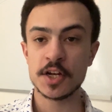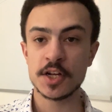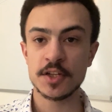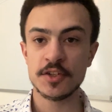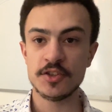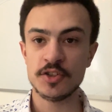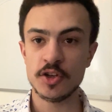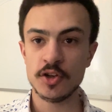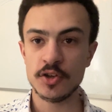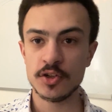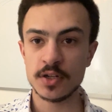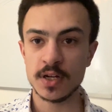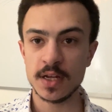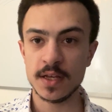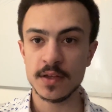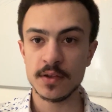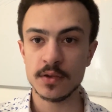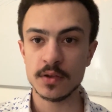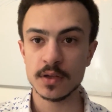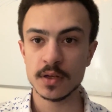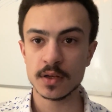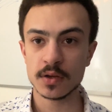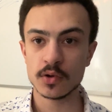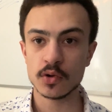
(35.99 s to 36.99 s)
is usually
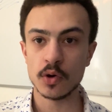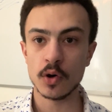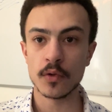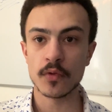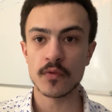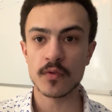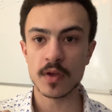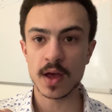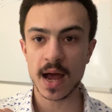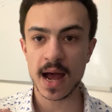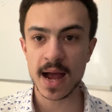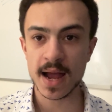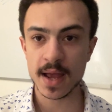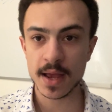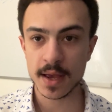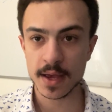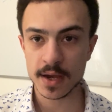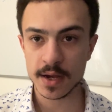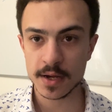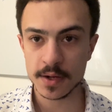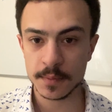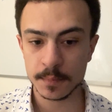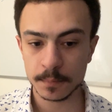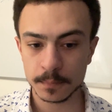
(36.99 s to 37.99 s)
called the
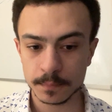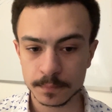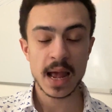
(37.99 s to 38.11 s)
anchor,